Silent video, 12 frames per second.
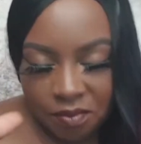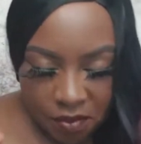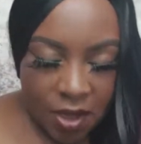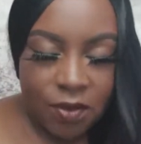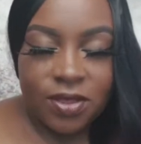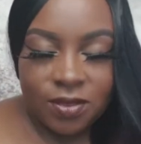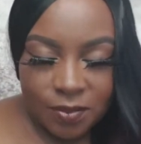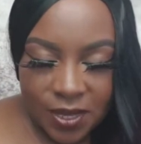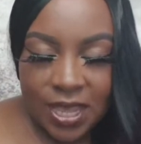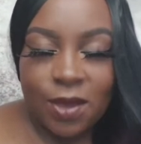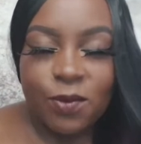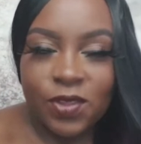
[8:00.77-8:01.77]
bear with
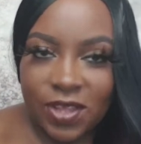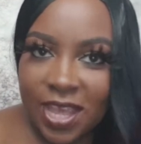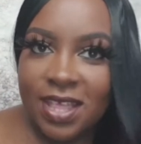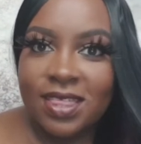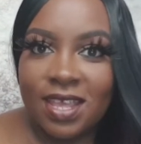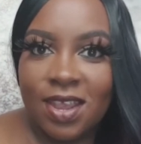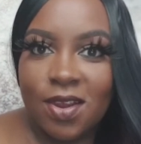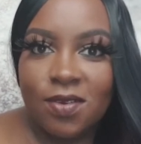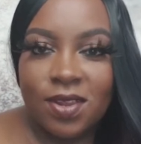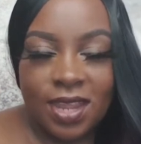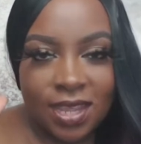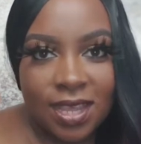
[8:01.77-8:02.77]
me and we'll get
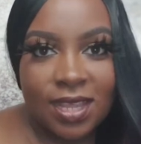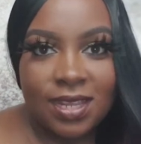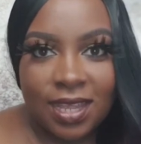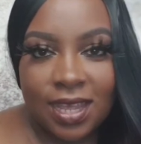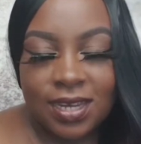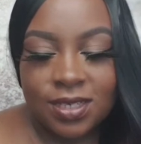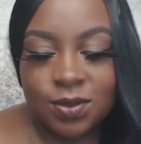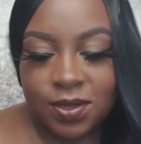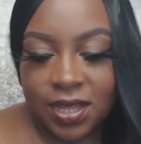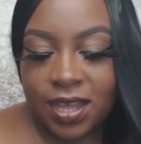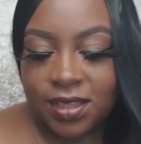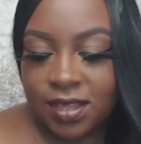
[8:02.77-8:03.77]
there like in the end
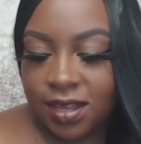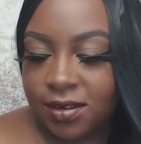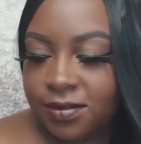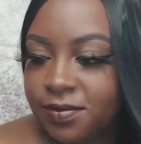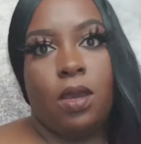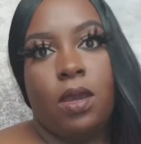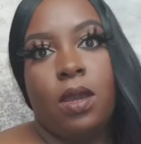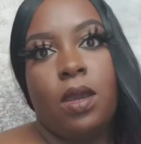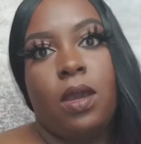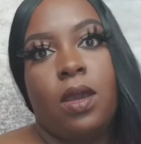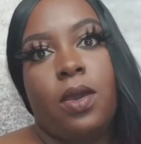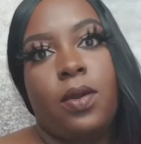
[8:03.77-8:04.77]
we'll get there
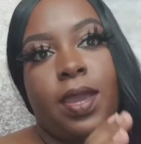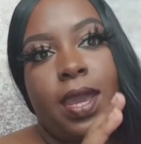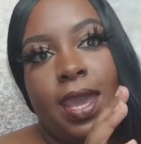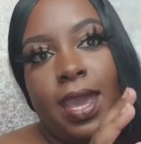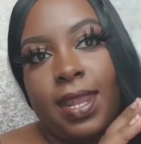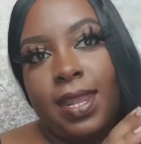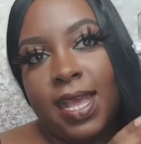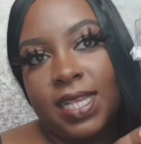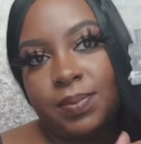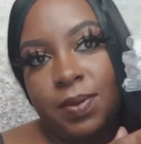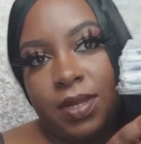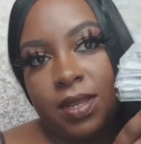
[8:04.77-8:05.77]
Okay, and
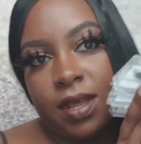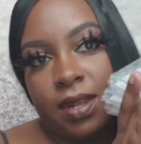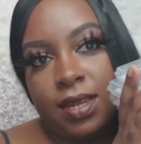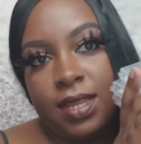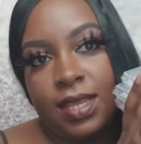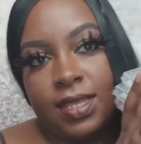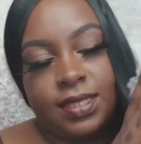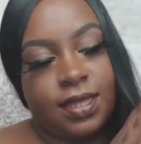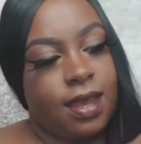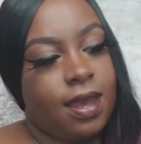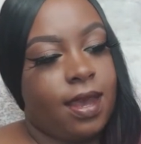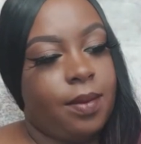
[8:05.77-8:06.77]
last but not
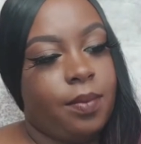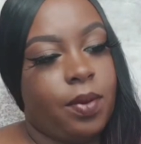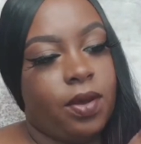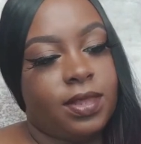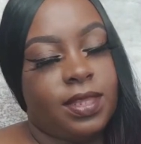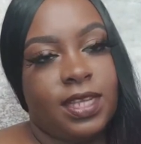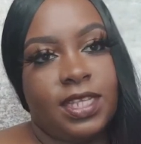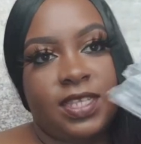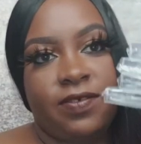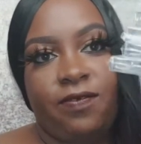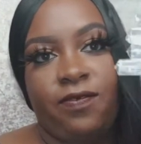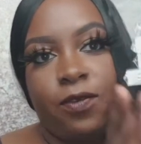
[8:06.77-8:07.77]
least, I bought
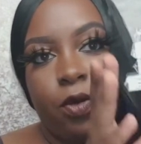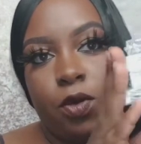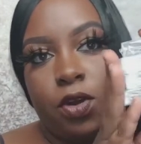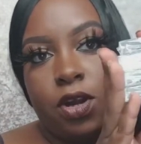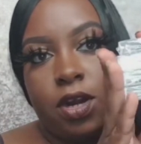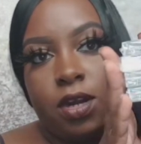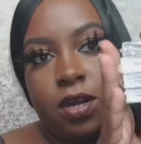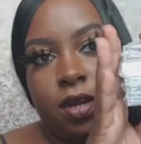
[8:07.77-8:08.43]
these four